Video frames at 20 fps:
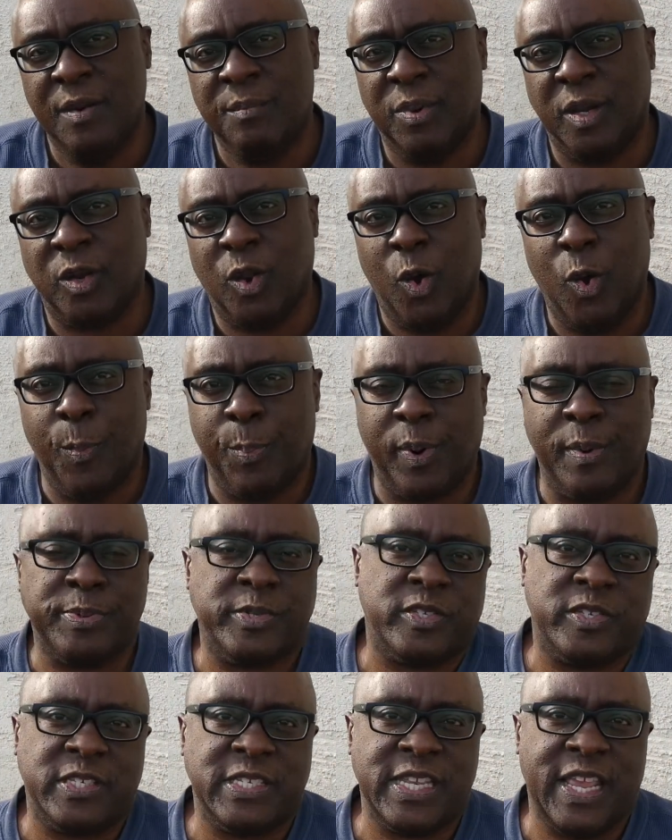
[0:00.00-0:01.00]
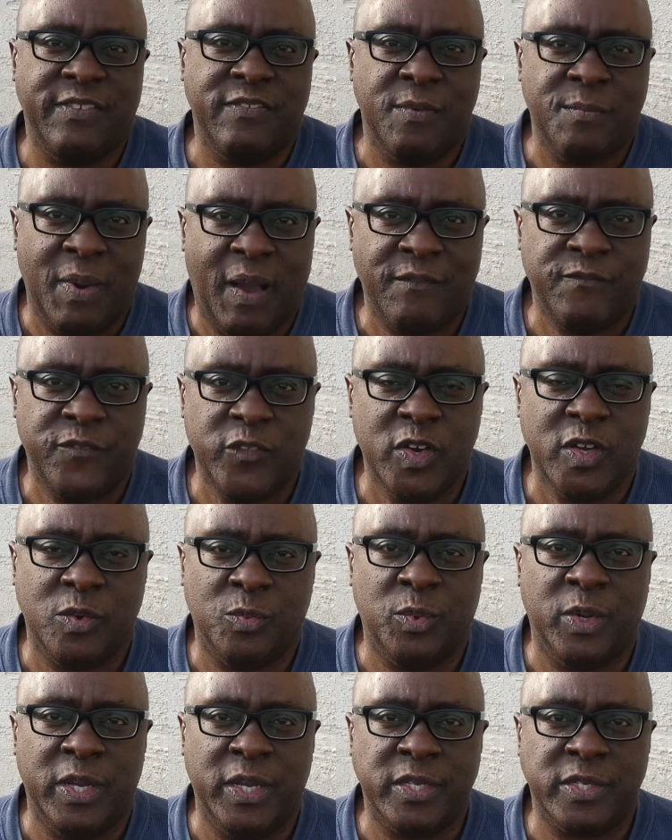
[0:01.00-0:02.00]
But the whole purpose of Saving My Foot
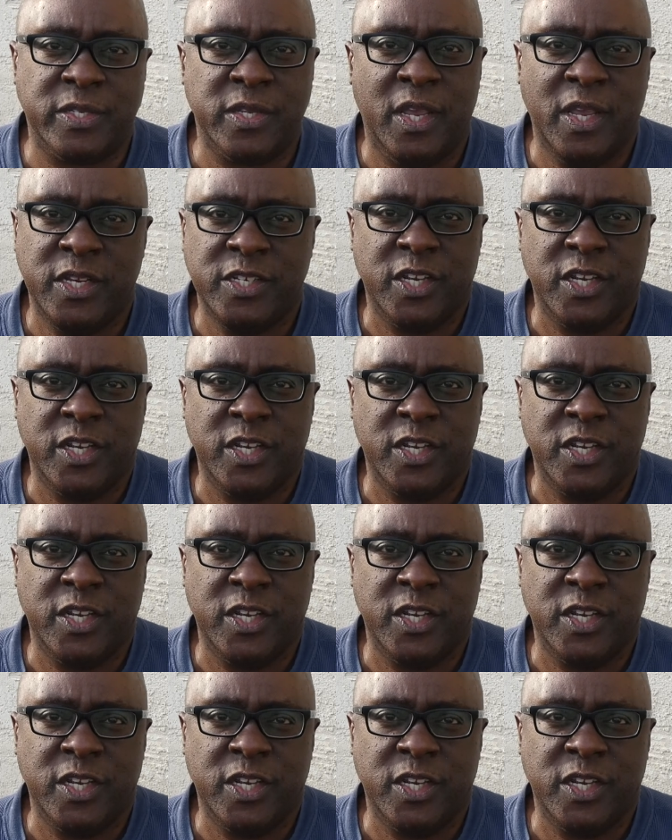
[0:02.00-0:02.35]
was